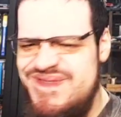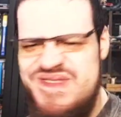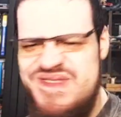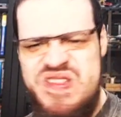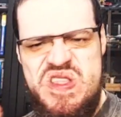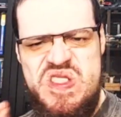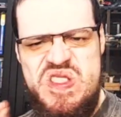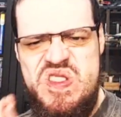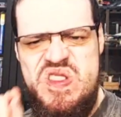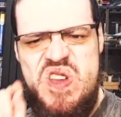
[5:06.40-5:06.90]

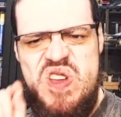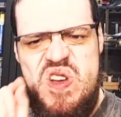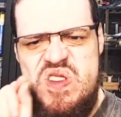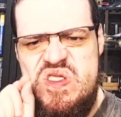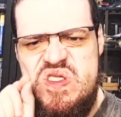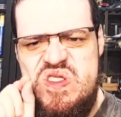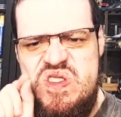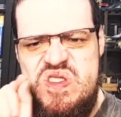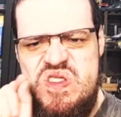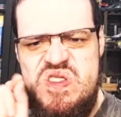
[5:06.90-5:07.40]

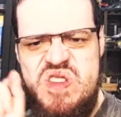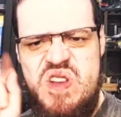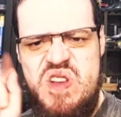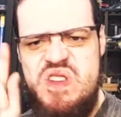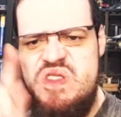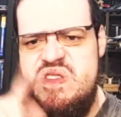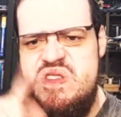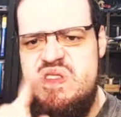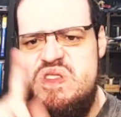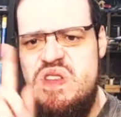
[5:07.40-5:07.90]

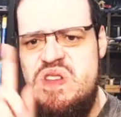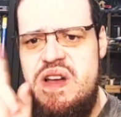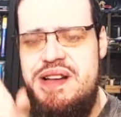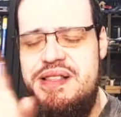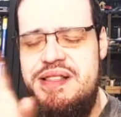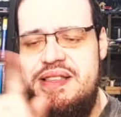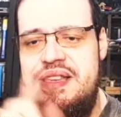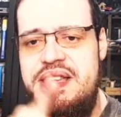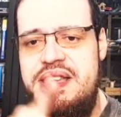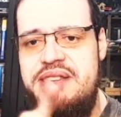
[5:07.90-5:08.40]
Not
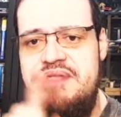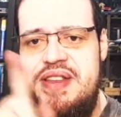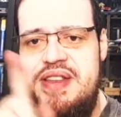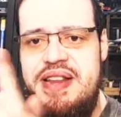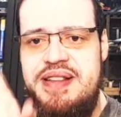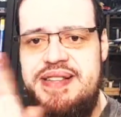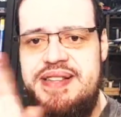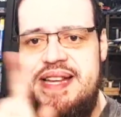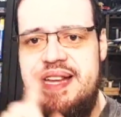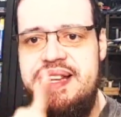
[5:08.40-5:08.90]
even
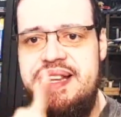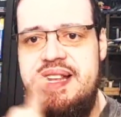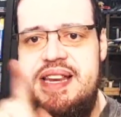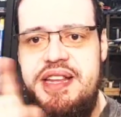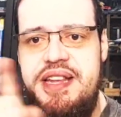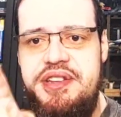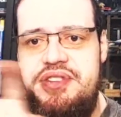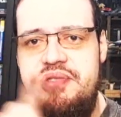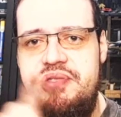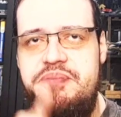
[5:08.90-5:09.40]
a tiny
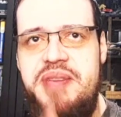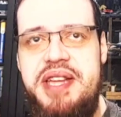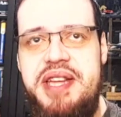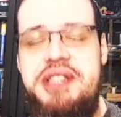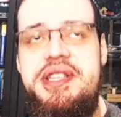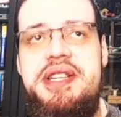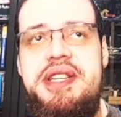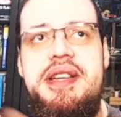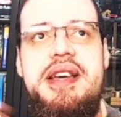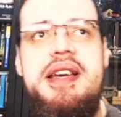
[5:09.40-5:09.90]
little
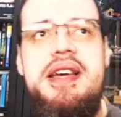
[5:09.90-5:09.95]
bit.